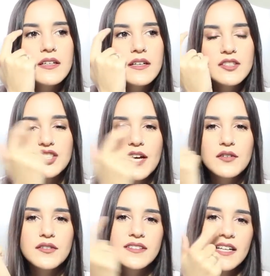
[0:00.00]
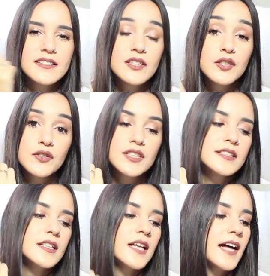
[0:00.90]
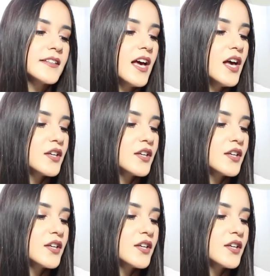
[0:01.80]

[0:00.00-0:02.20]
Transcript: the shadows tend to crease a lot.